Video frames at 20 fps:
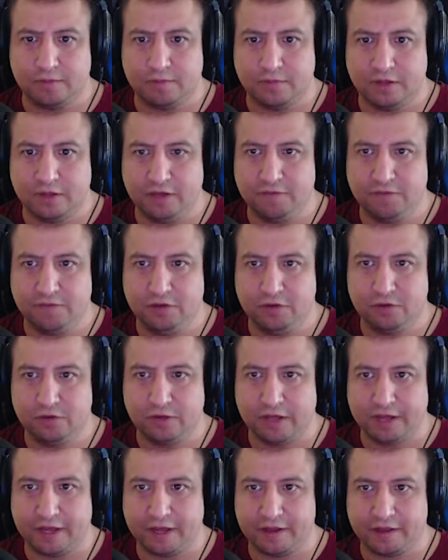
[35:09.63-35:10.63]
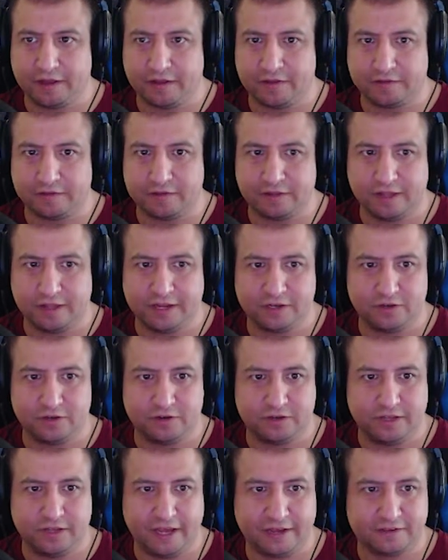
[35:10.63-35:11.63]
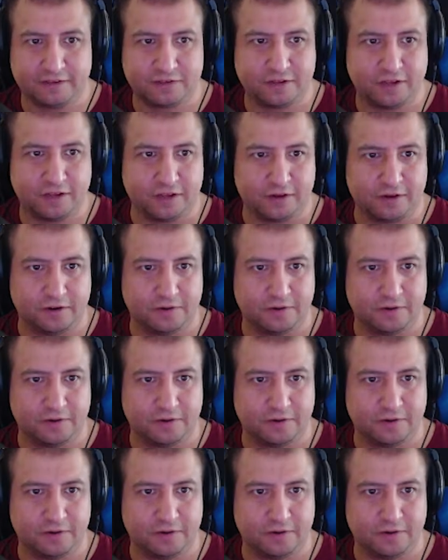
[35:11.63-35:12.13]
if you like select your text color